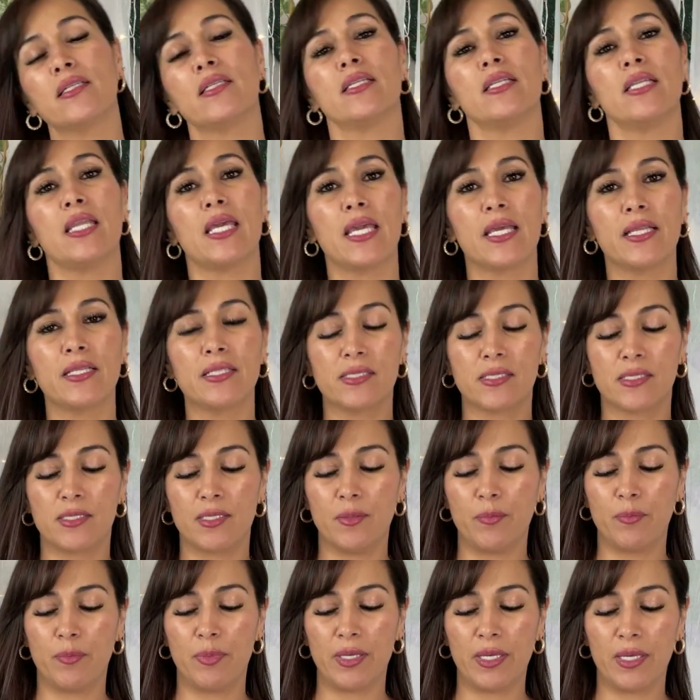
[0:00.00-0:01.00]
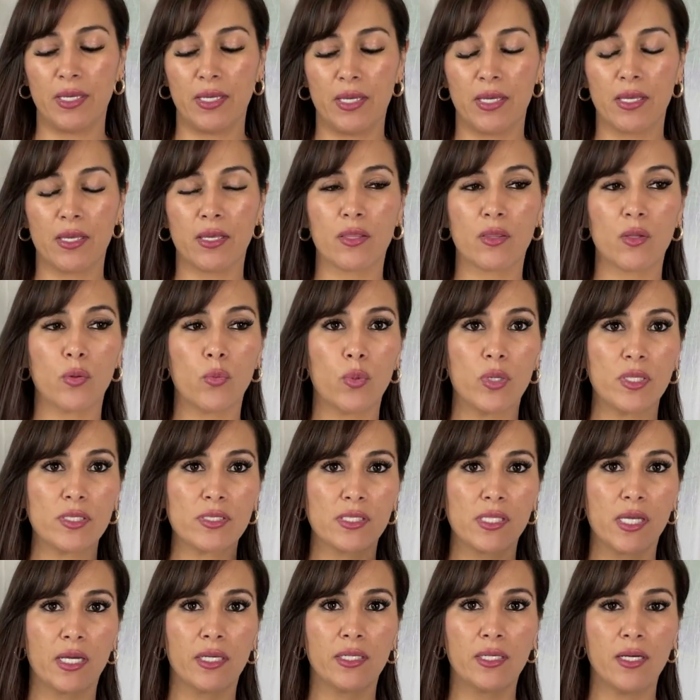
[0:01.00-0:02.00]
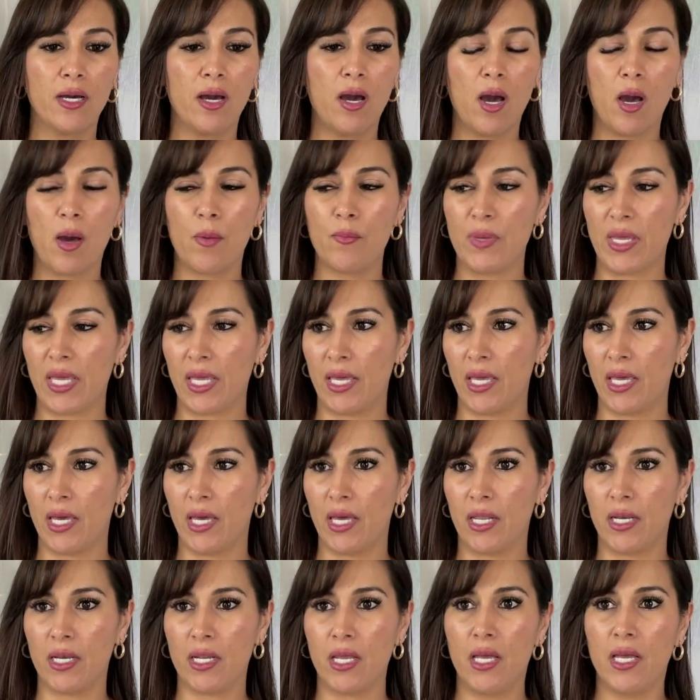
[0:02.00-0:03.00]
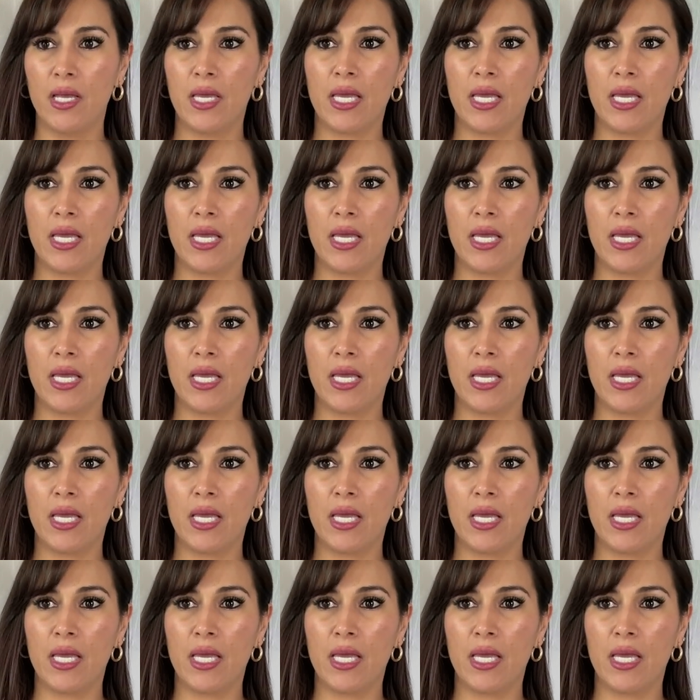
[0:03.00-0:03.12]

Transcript: needs to be the ones that come in